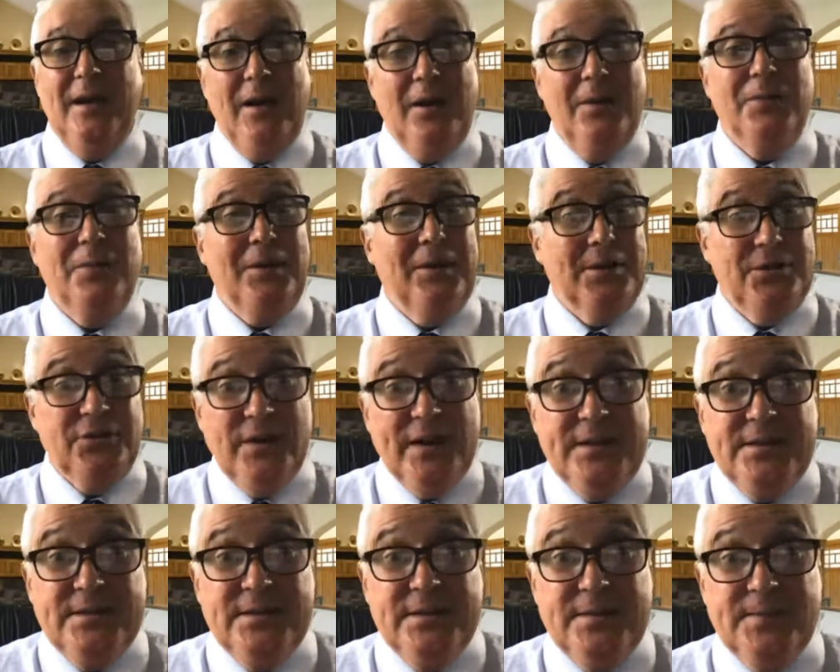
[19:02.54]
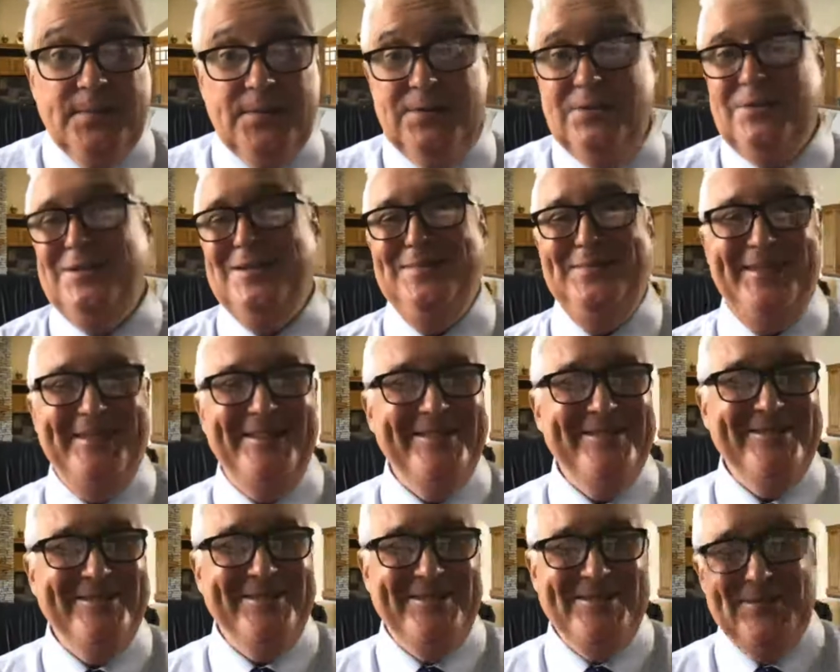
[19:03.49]
oh, well, I trust this person
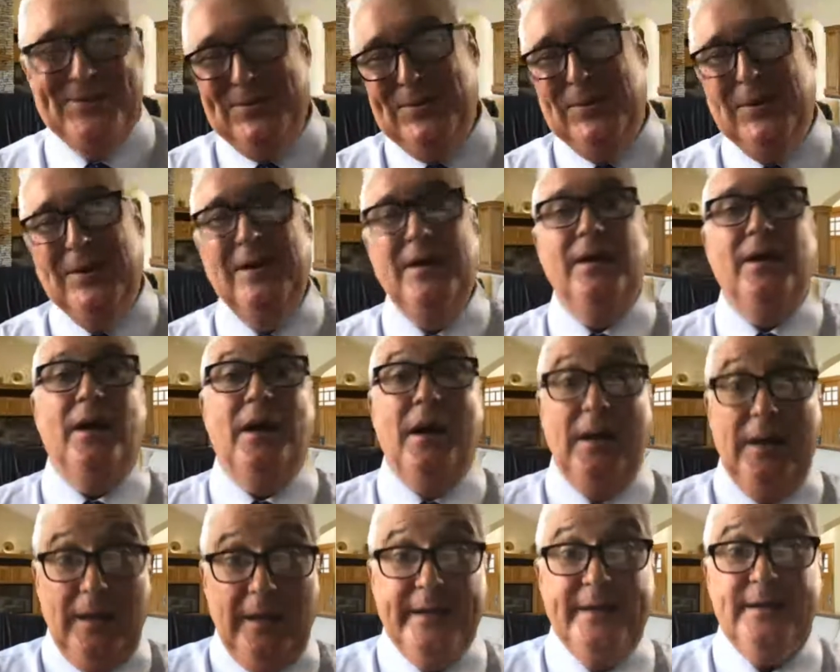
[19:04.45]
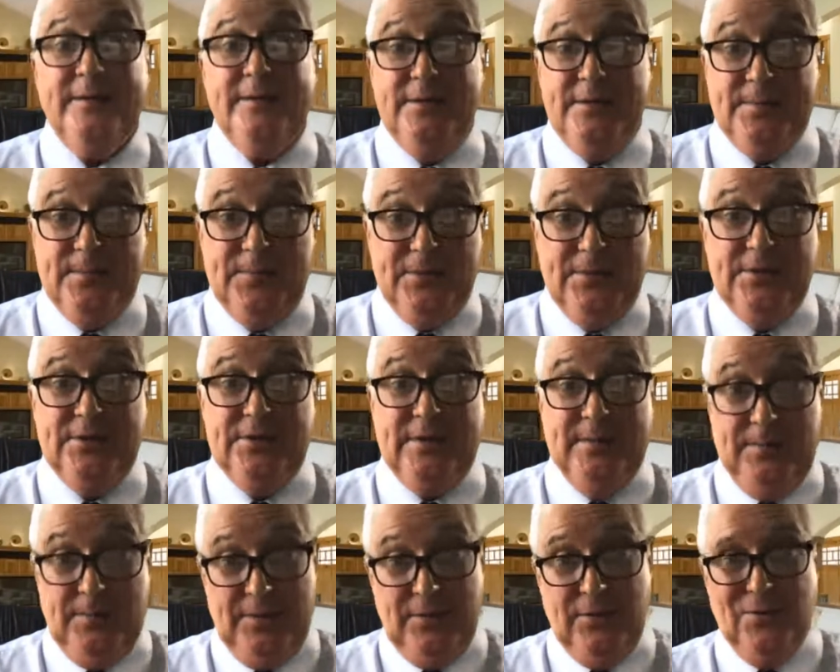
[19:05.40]
because, or I like this
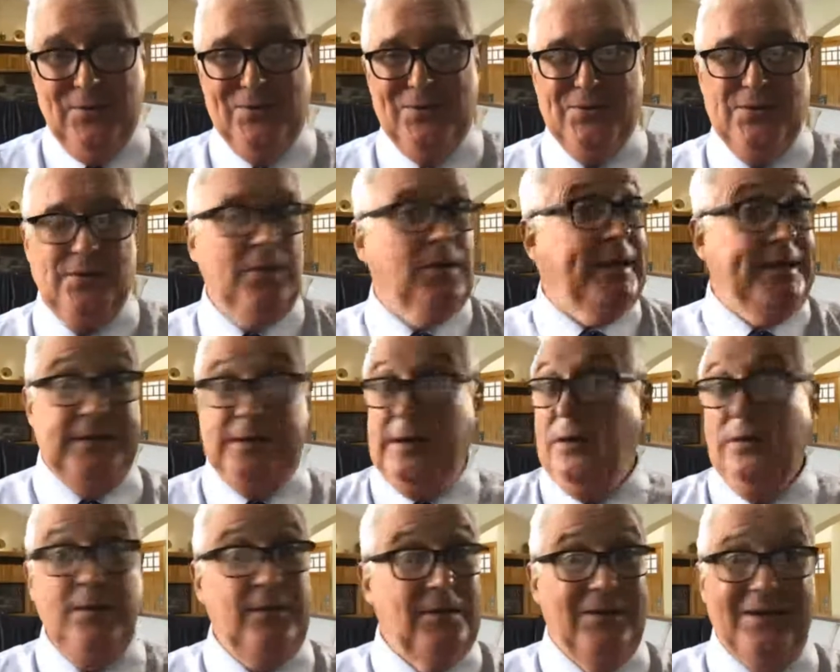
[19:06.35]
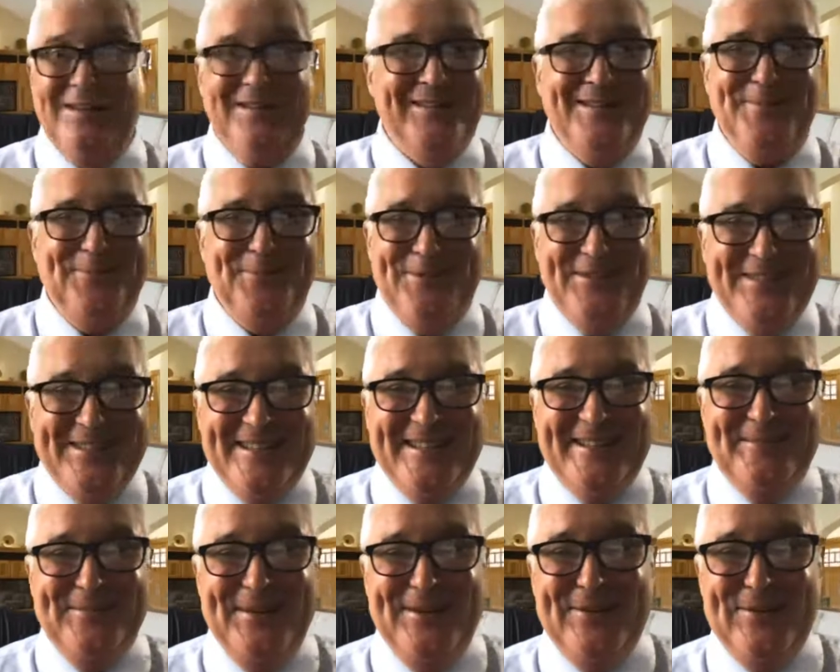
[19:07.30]
person because, I don't like this
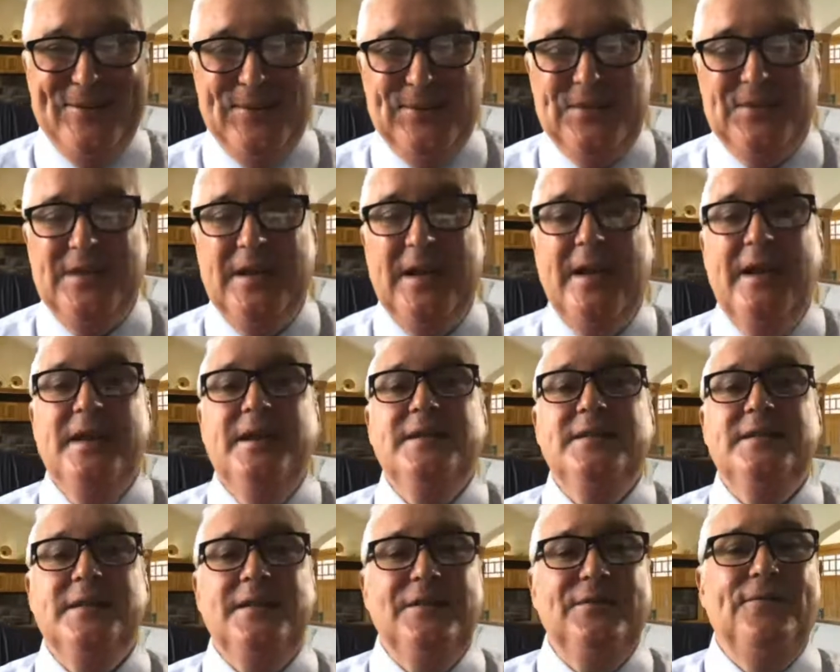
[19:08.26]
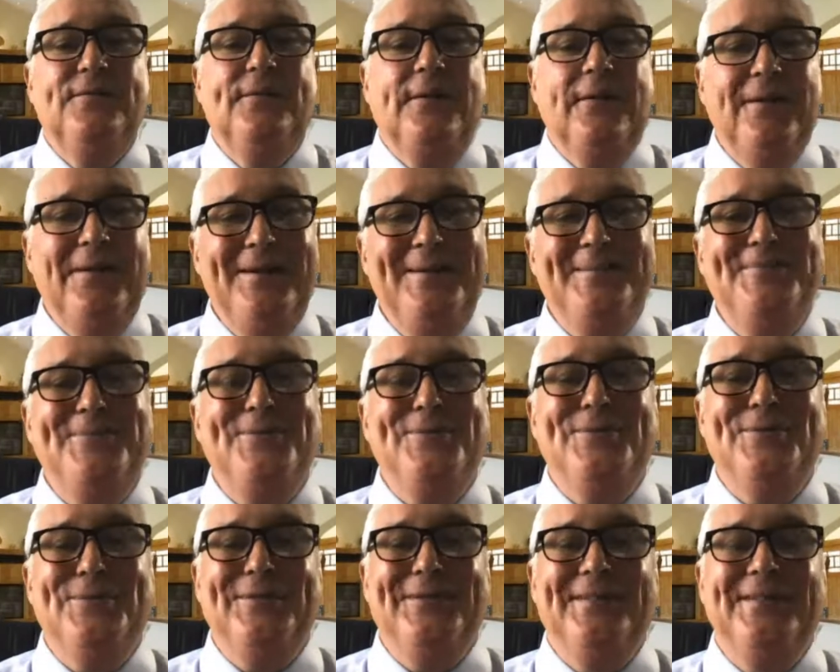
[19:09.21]
person because. So it's very
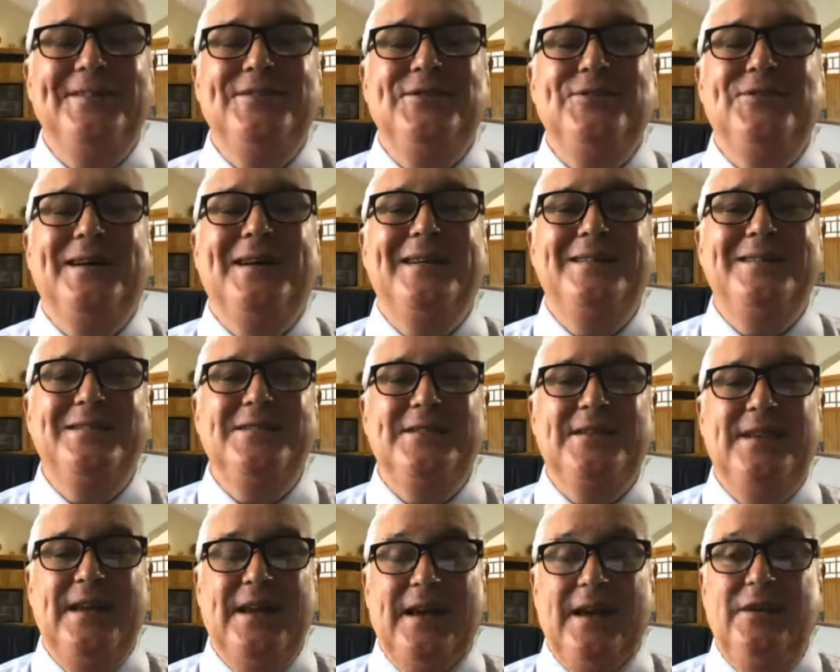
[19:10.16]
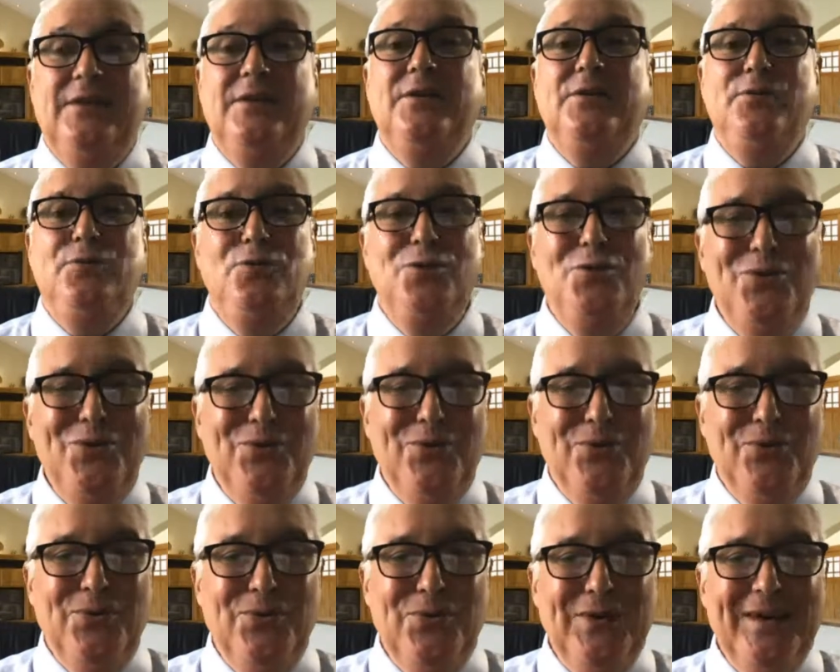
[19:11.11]
important that you understand
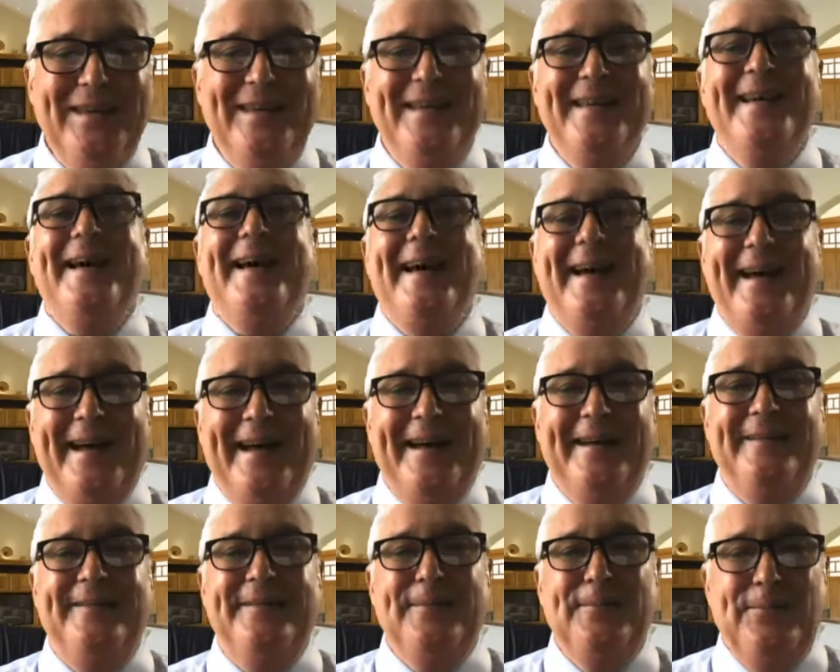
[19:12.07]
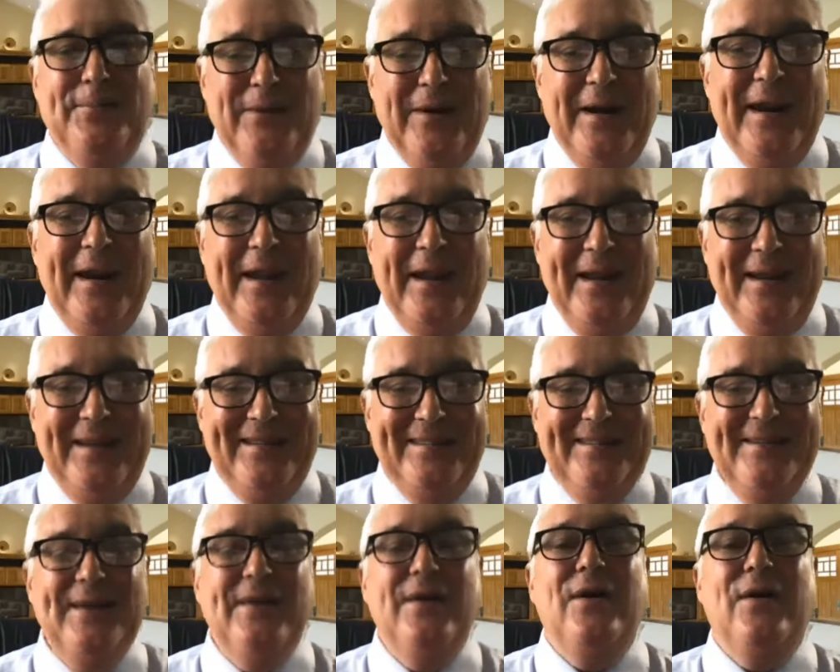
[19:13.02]
you are the
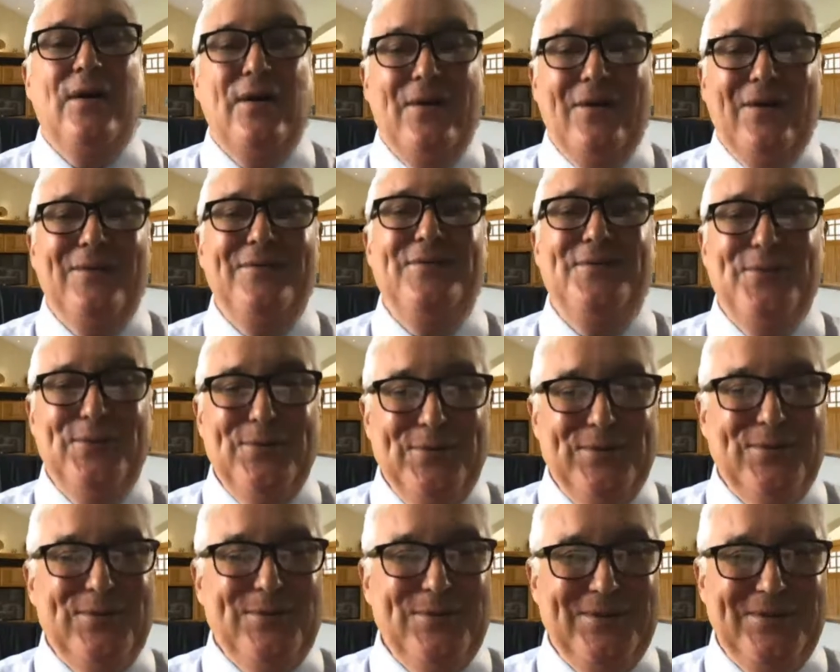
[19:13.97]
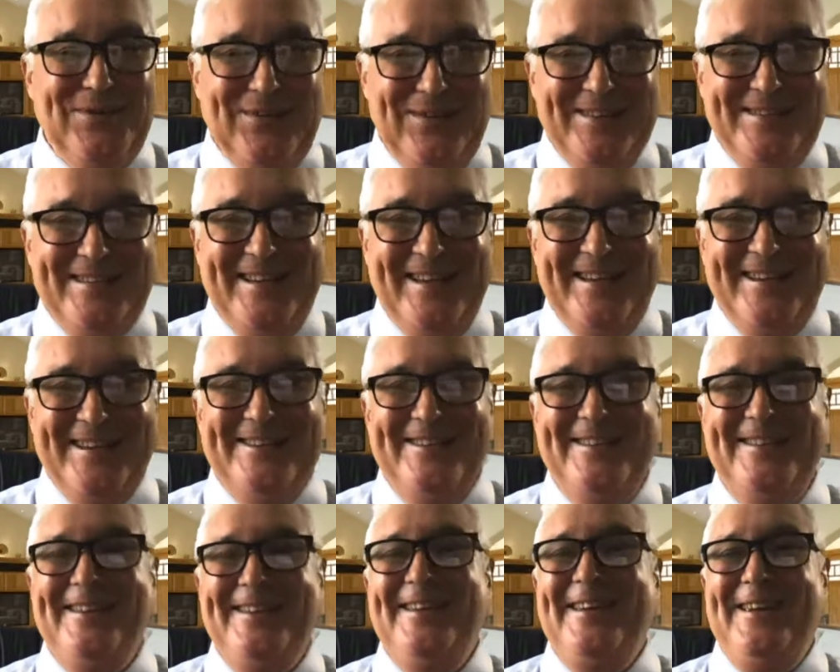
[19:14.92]
brand of your
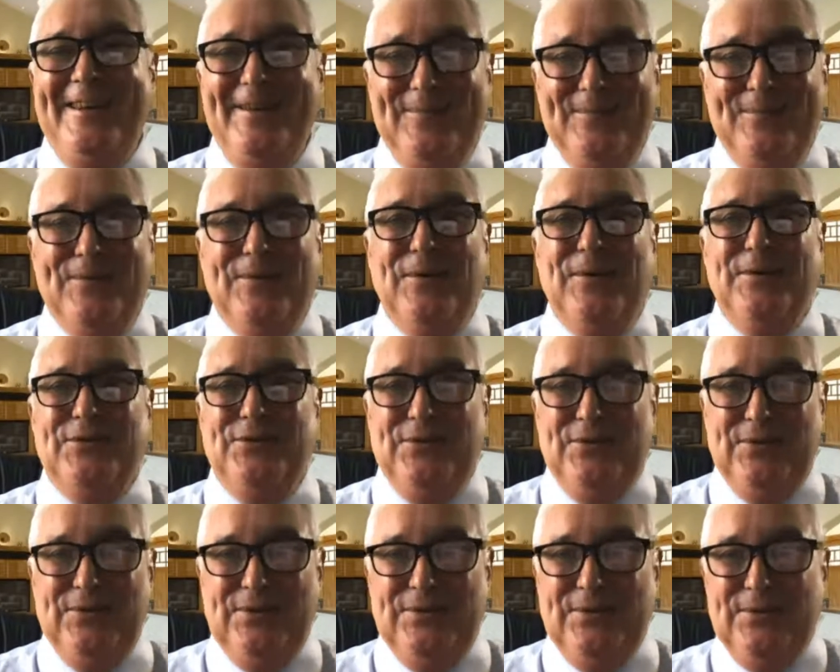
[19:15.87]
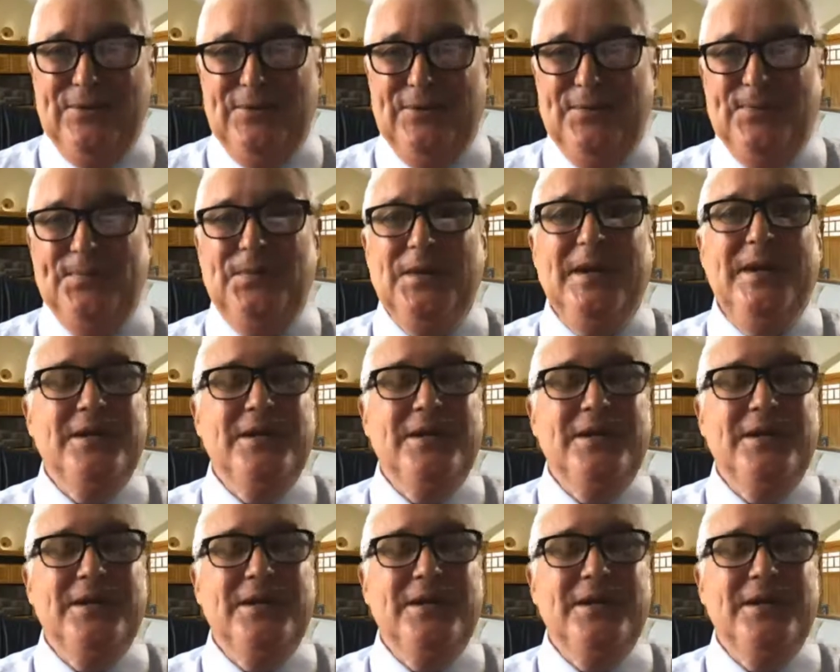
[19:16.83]
organisation in what you do.